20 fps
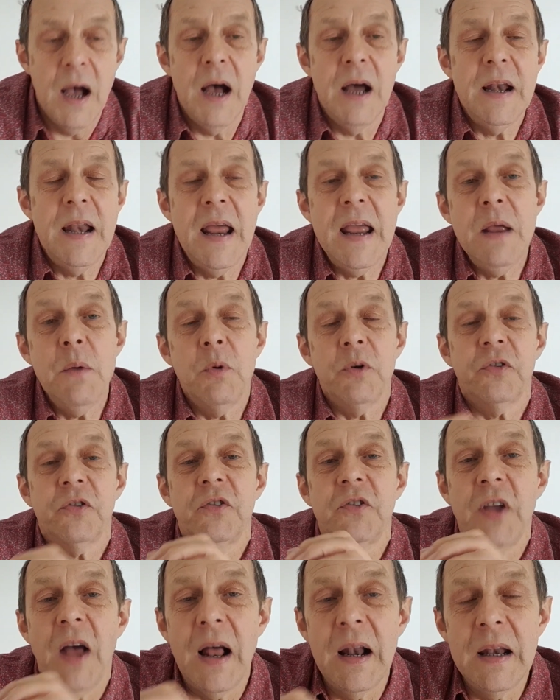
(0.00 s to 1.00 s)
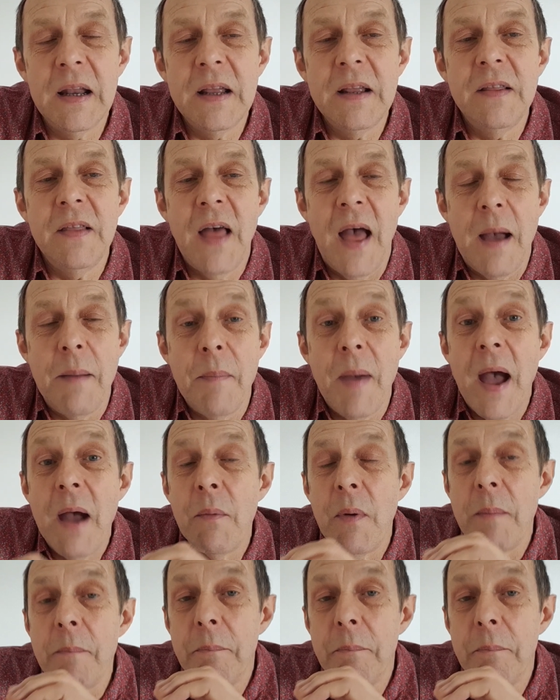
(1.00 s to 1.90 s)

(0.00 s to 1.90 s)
And he was telling them how